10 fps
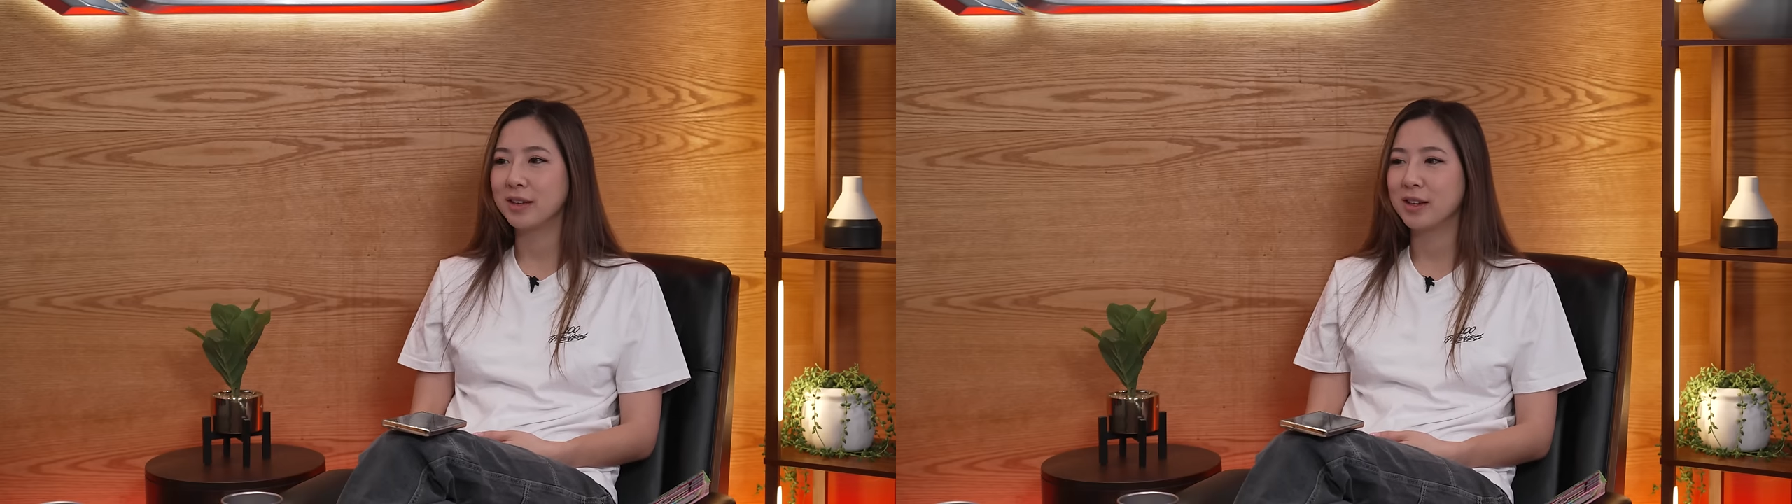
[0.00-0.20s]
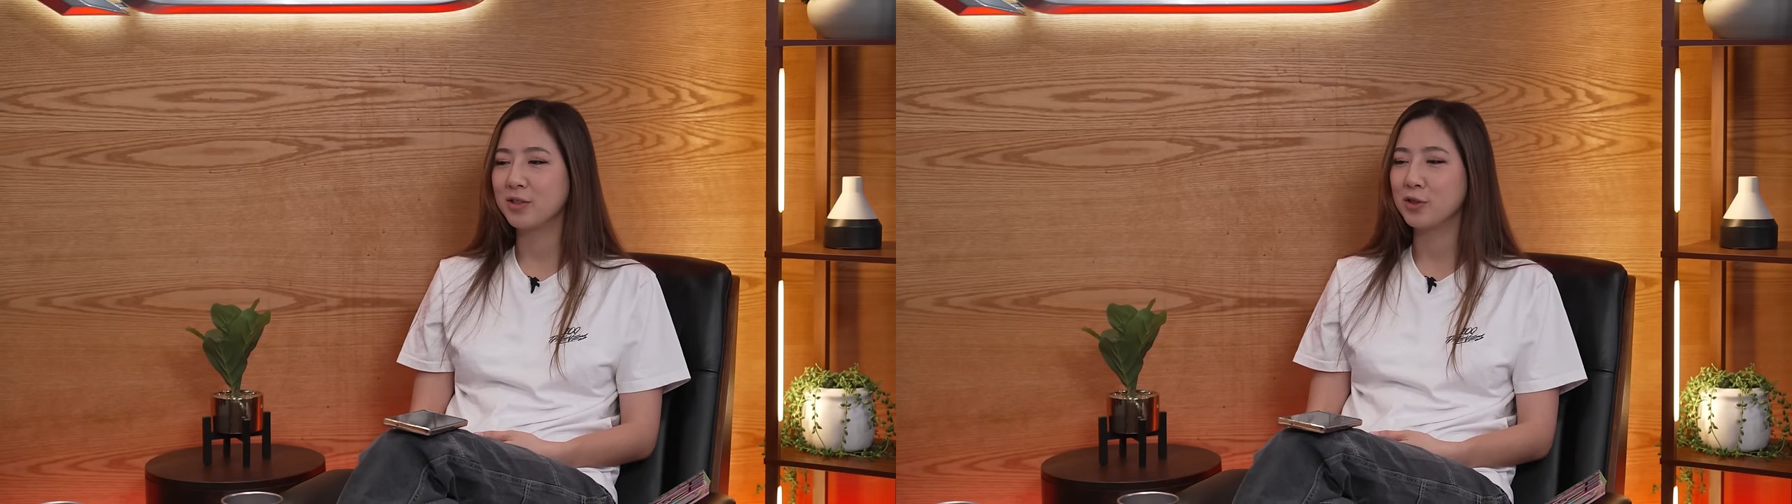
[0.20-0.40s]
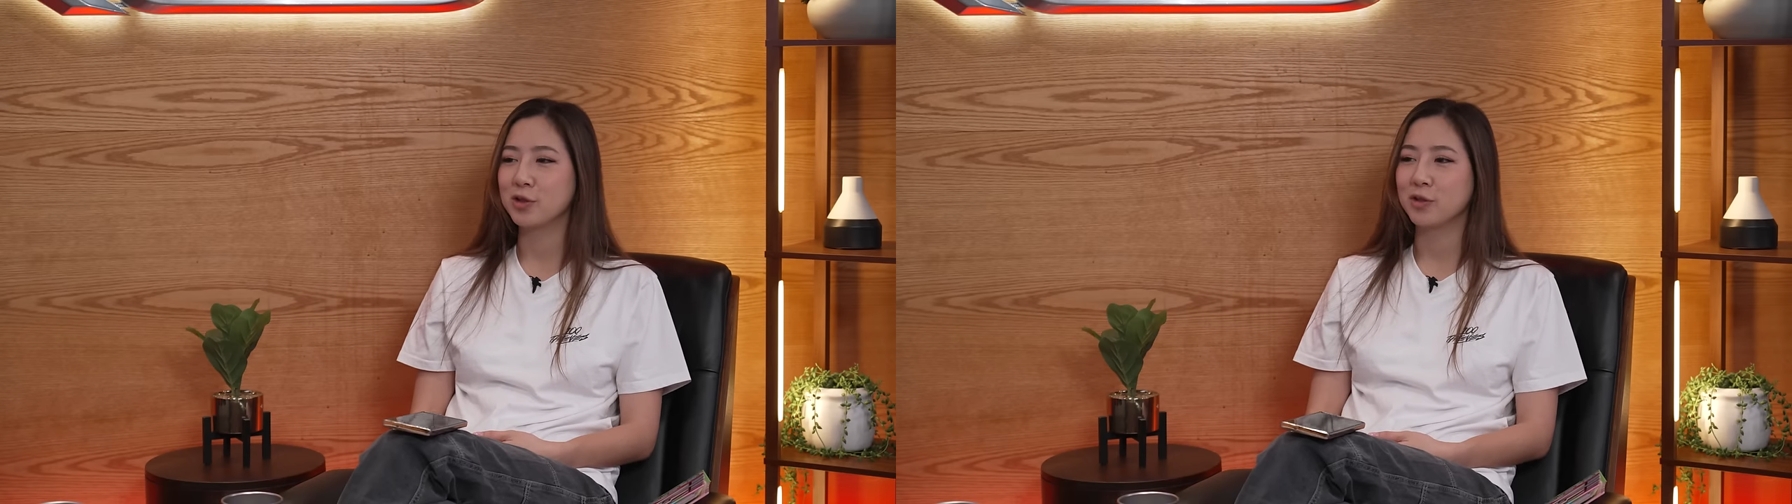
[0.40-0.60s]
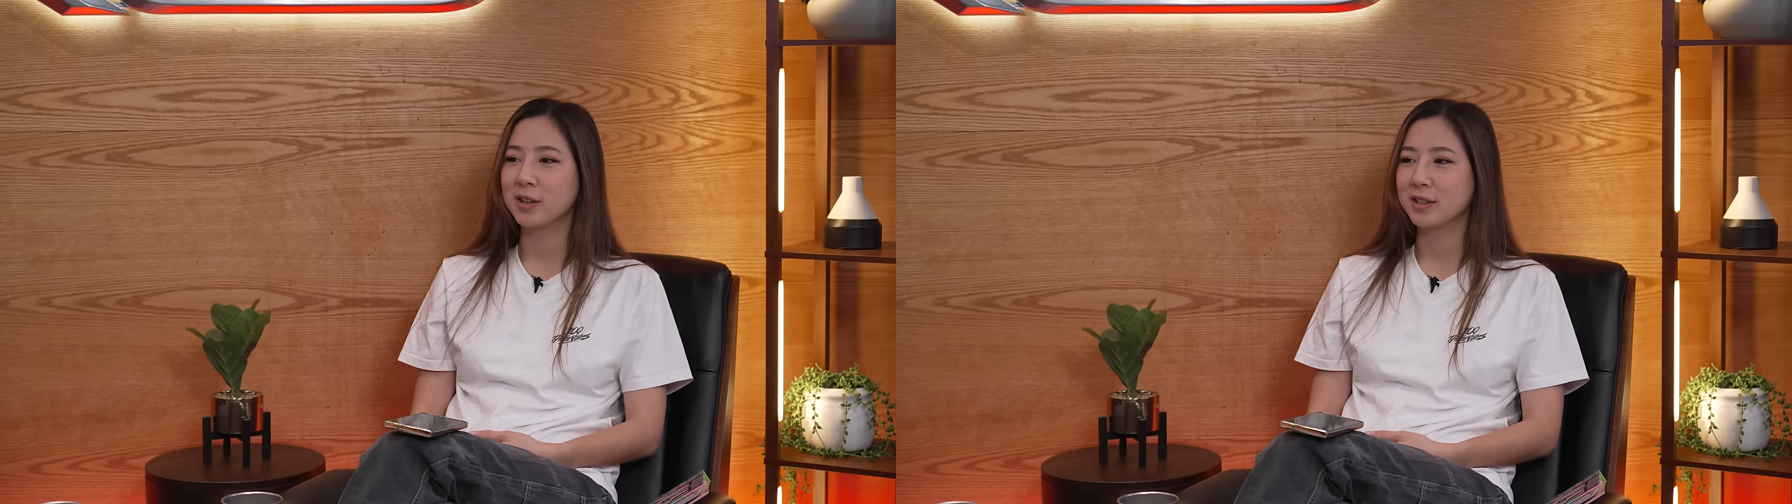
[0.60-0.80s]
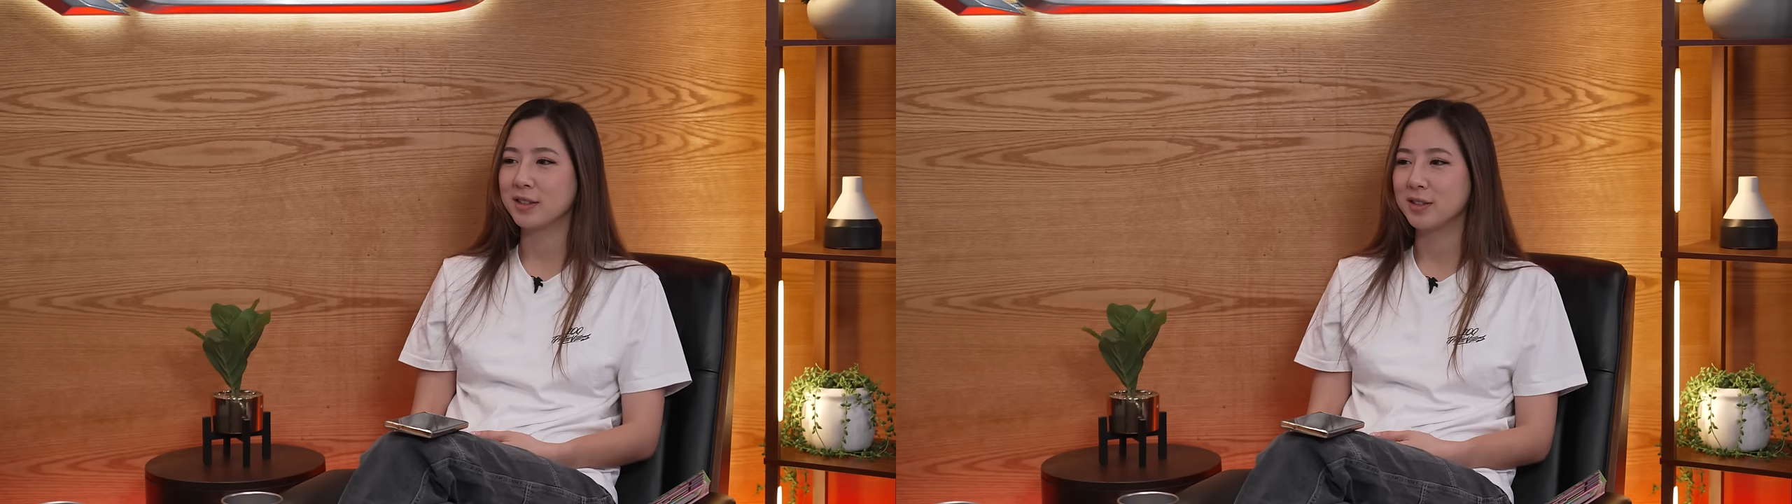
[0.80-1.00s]
introduce your
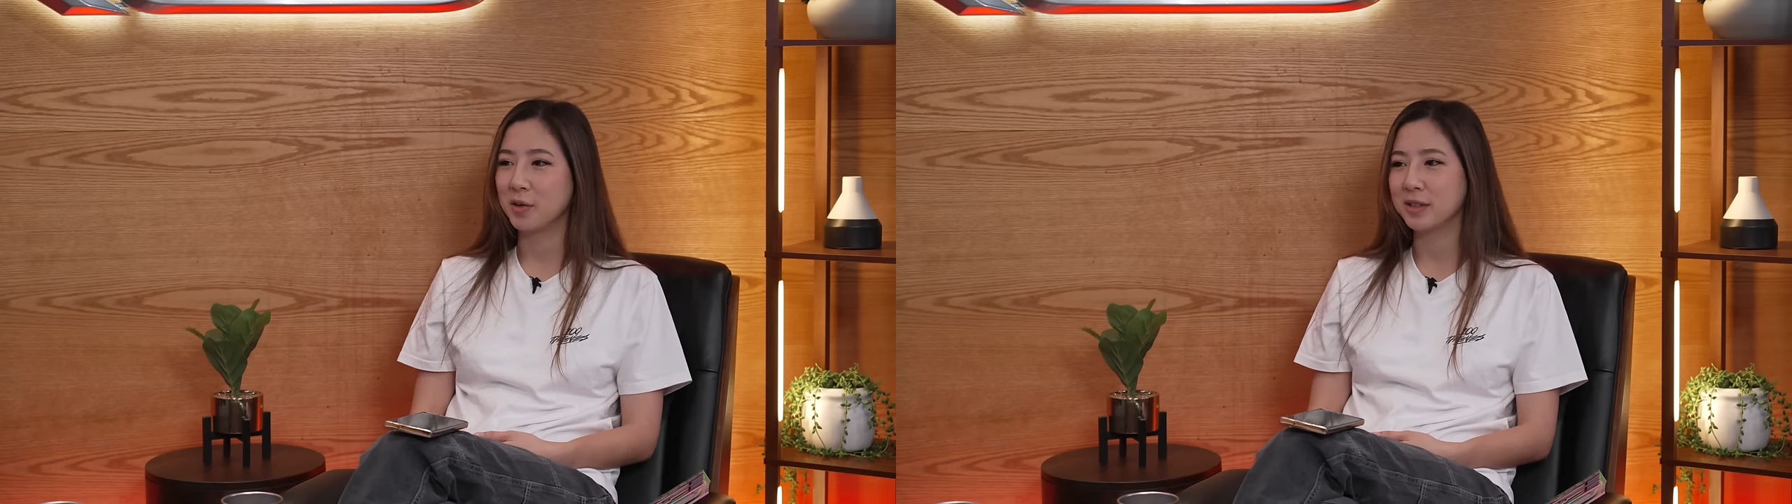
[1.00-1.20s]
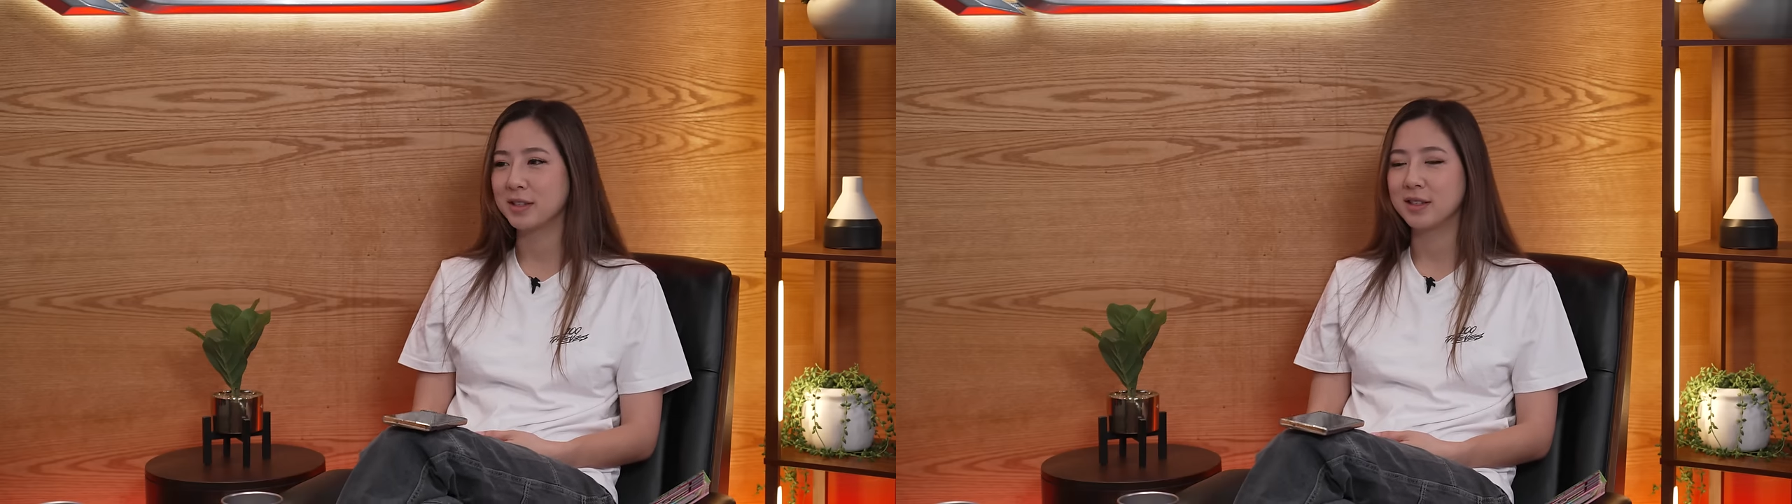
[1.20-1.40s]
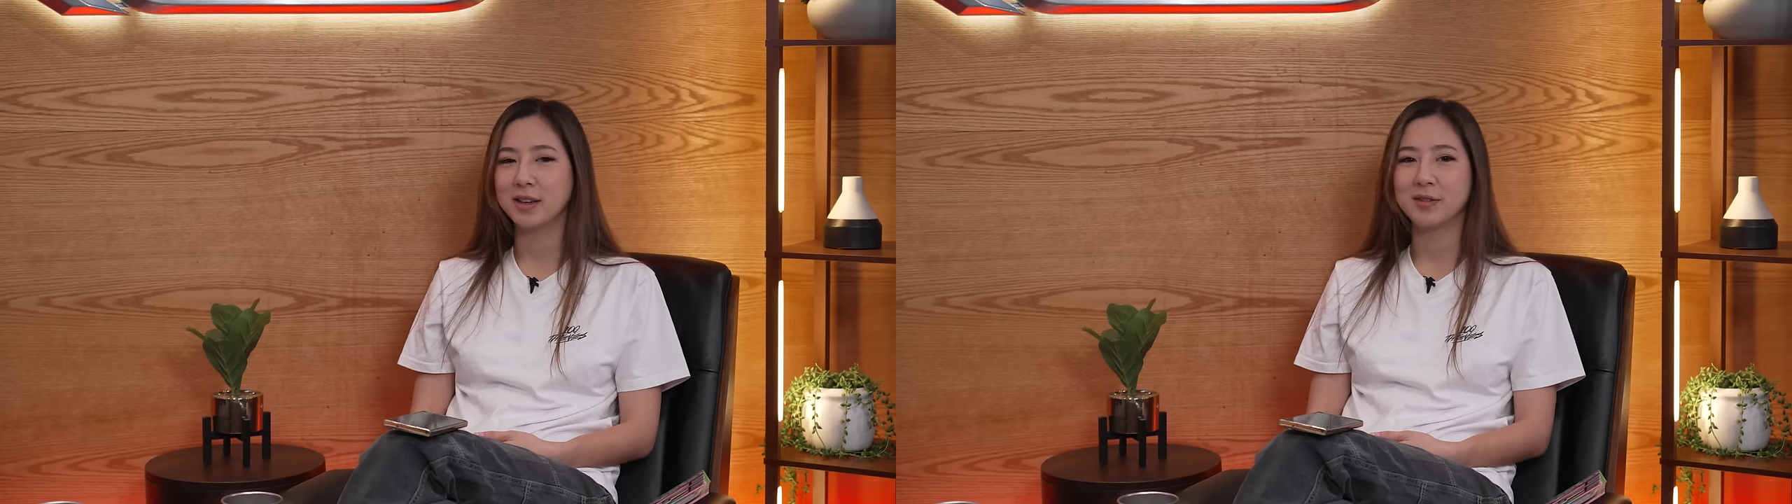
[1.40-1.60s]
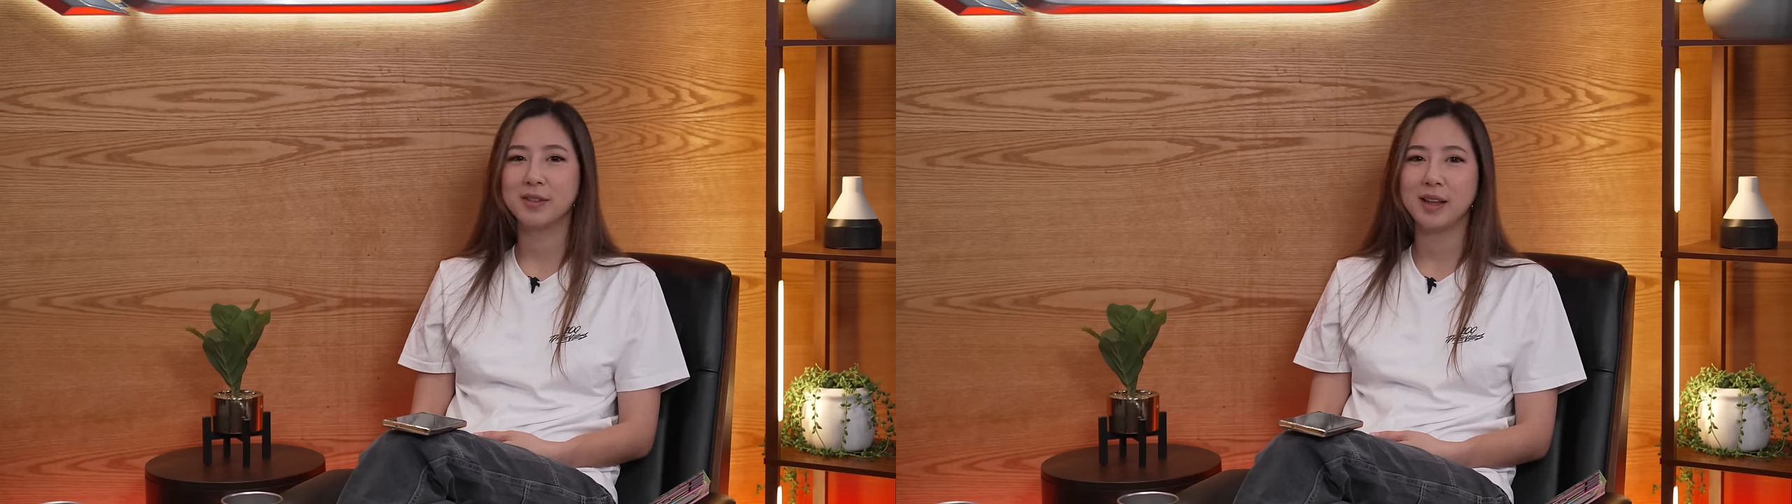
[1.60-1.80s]
friends to us and stuff,